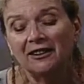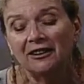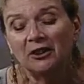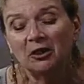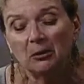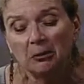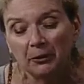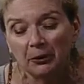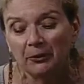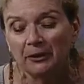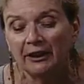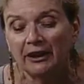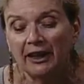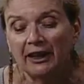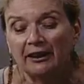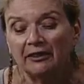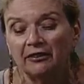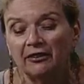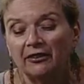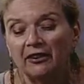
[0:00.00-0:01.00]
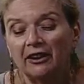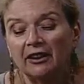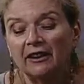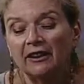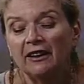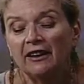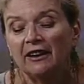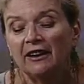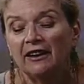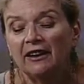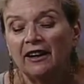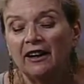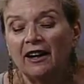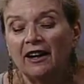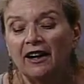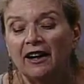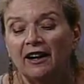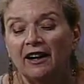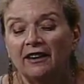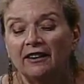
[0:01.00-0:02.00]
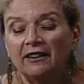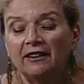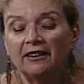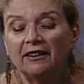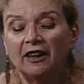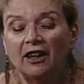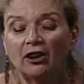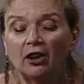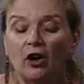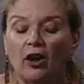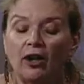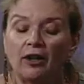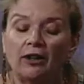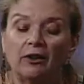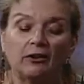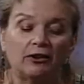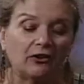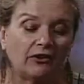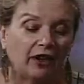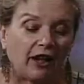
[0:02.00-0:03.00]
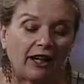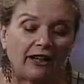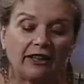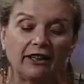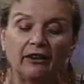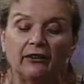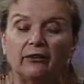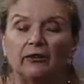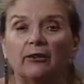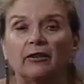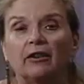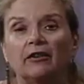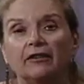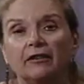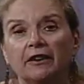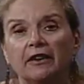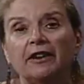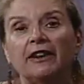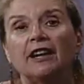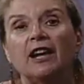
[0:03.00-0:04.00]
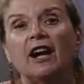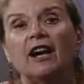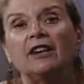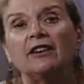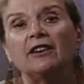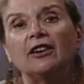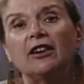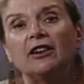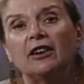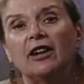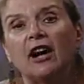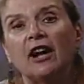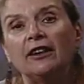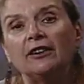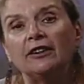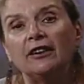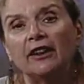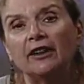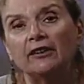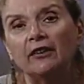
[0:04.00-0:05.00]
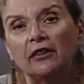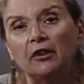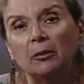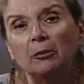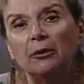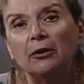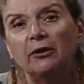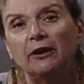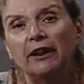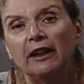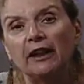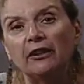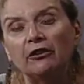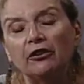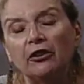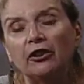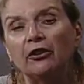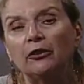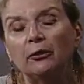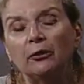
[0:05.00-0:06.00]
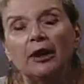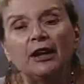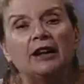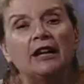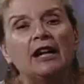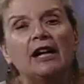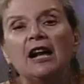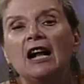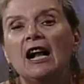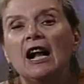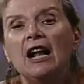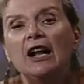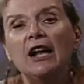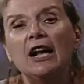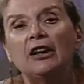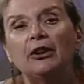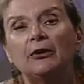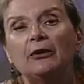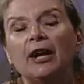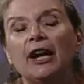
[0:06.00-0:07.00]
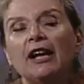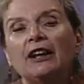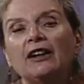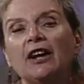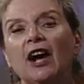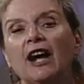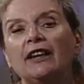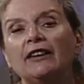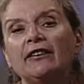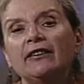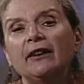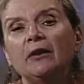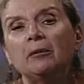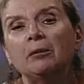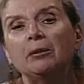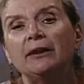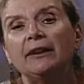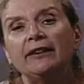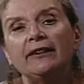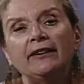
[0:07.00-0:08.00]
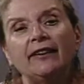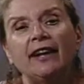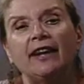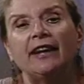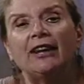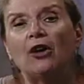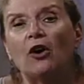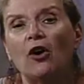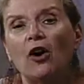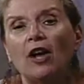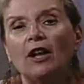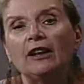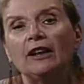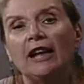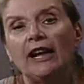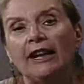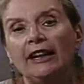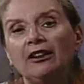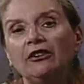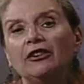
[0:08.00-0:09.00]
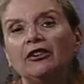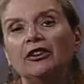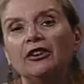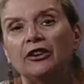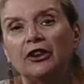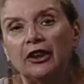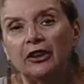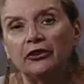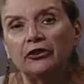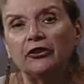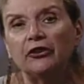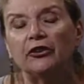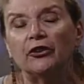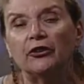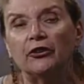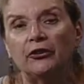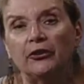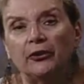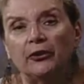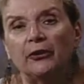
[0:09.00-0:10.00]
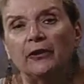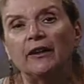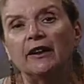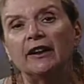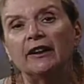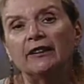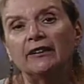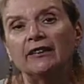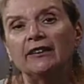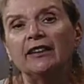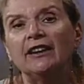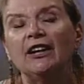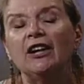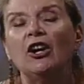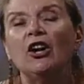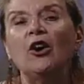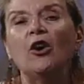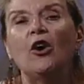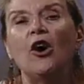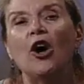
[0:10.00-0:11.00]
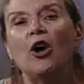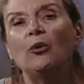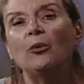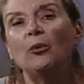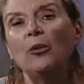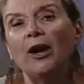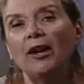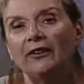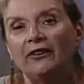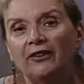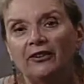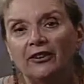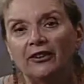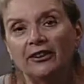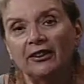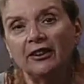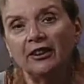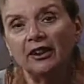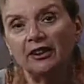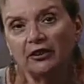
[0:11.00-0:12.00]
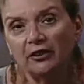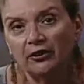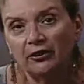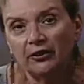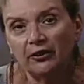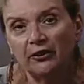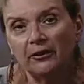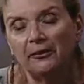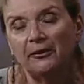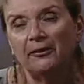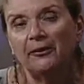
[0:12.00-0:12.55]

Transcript: communication. China's a very high context communication as well. You cannot simply say all Asian cultures do this, all Western cultures